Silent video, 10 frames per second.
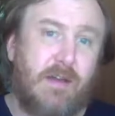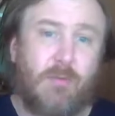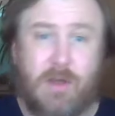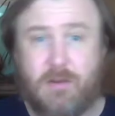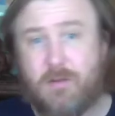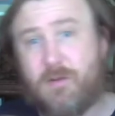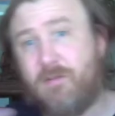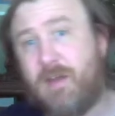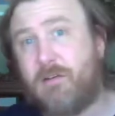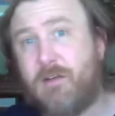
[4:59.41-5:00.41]
whether they're a
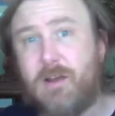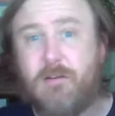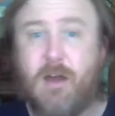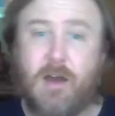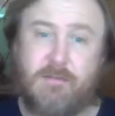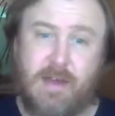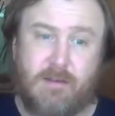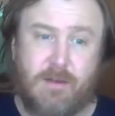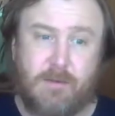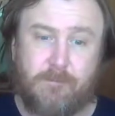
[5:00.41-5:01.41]
veteran or not a
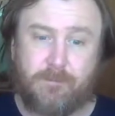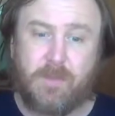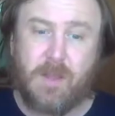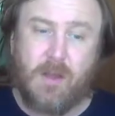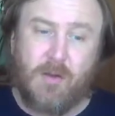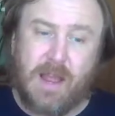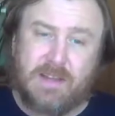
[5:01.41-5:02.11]
veteran, right?